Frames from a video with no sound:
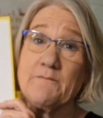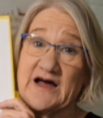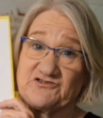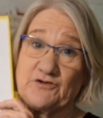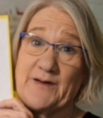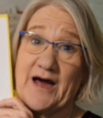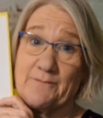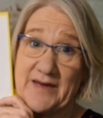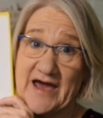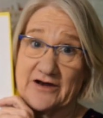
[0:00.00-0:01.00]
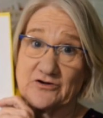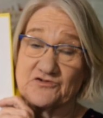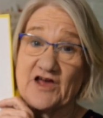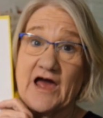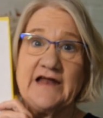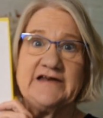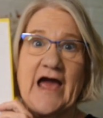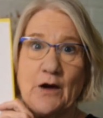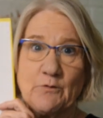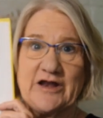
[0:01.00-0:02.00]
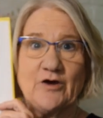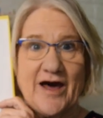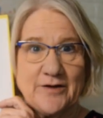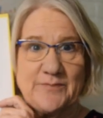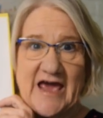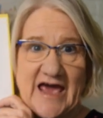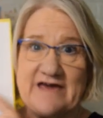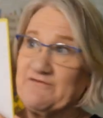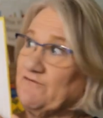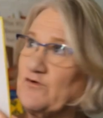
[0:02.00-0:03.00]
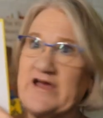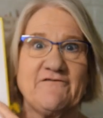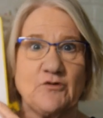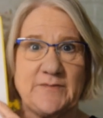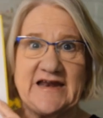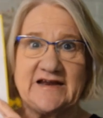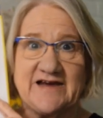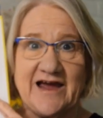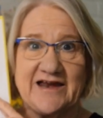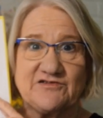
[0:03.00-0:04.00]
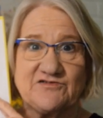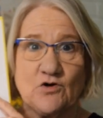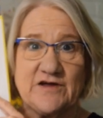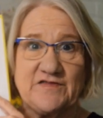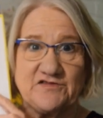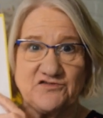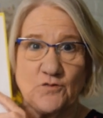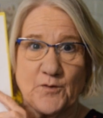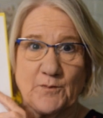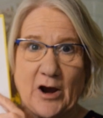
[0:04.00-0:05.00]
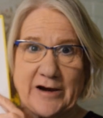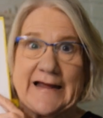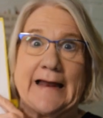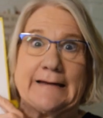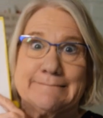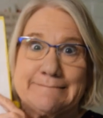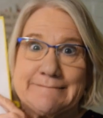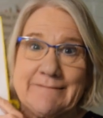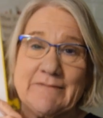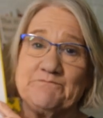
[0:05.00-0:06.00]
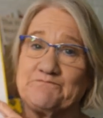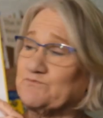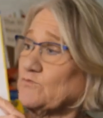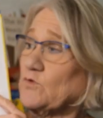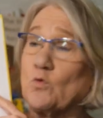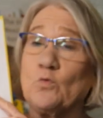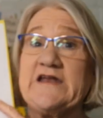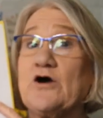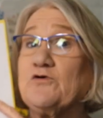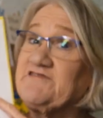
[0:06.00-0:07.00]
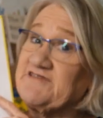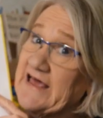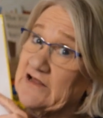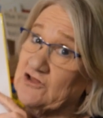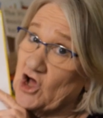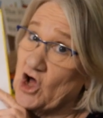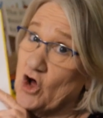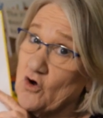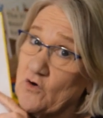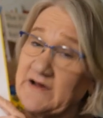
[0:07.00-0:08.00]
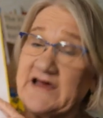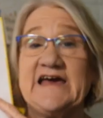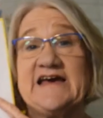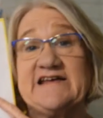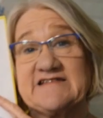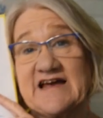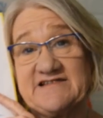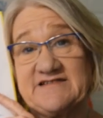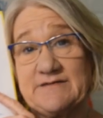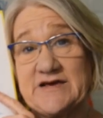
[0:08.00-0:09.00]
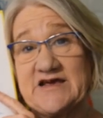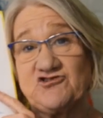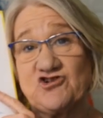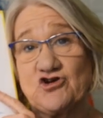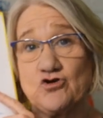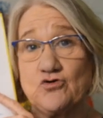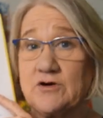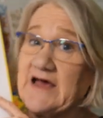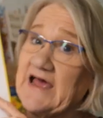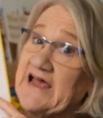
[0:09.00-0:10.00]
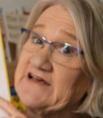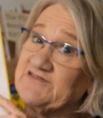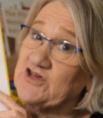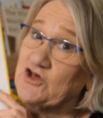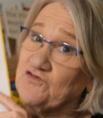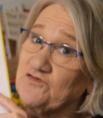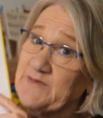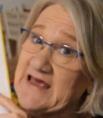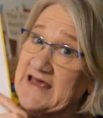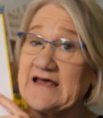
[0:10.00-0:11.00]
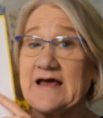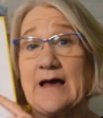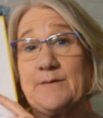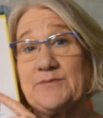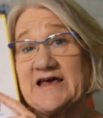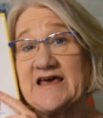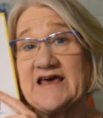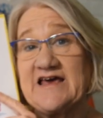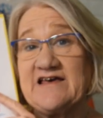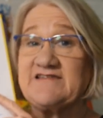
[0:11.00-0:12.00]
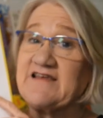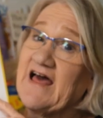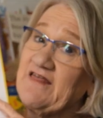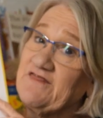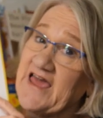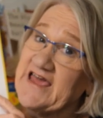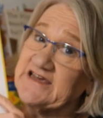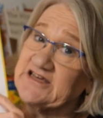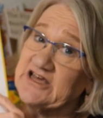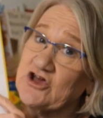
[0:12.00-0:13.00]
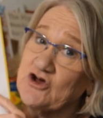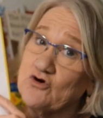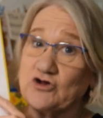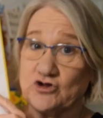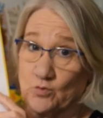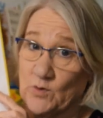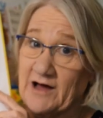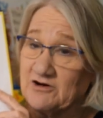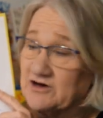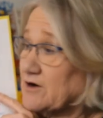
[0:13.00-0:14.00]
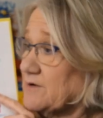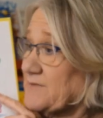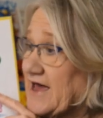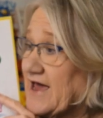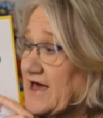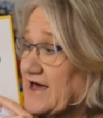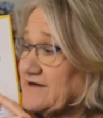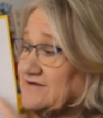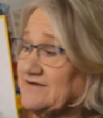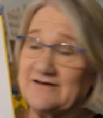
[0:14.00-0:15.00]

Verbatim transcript: much about manners. Now we know how to behave if we ever meet a dinosaur in the supermarket. We know to say hello, it's nice to meet you, excuse me, please, thank you, you're welcome, and